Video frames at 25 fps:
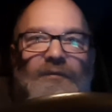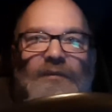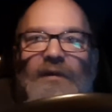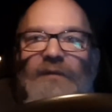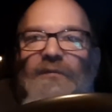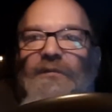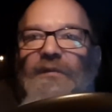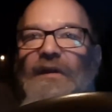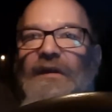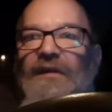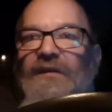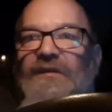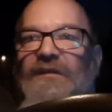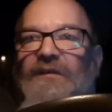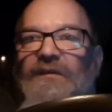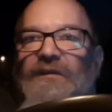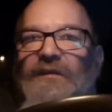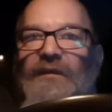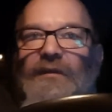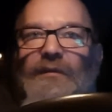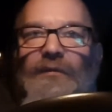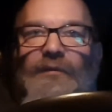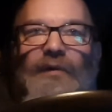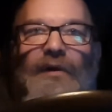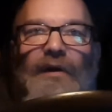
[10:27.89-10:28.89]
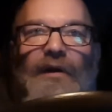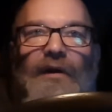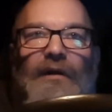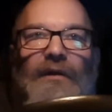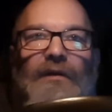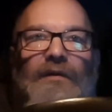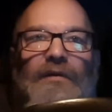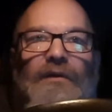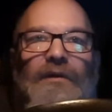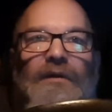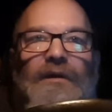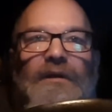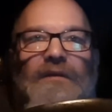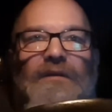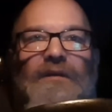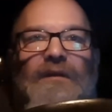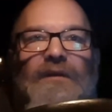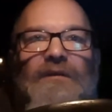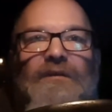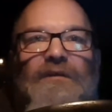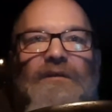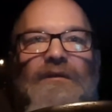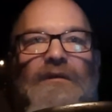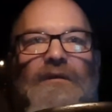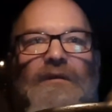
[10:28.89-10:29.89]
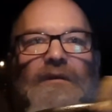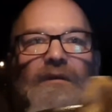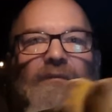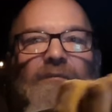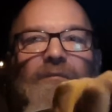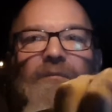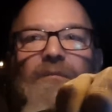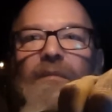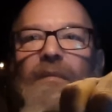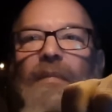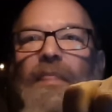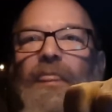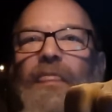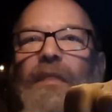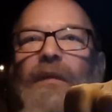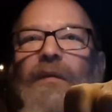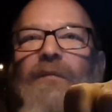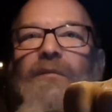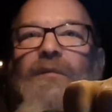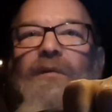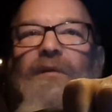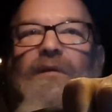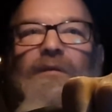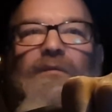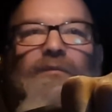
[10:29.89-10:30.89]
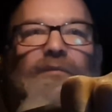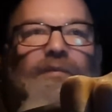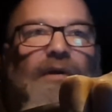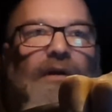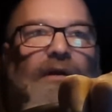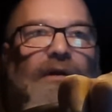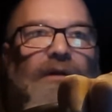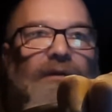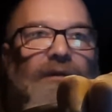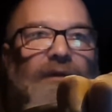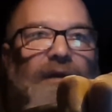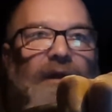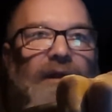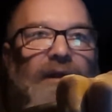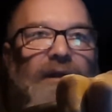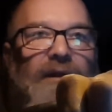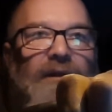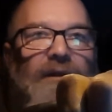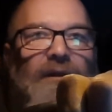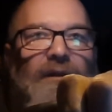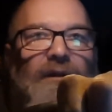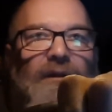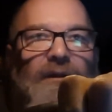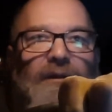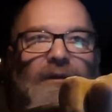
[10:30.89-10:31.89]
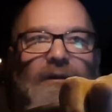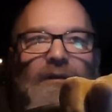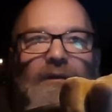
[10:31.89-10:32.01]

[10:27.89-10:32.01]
places to park. Look at this. I'm gonna park right here.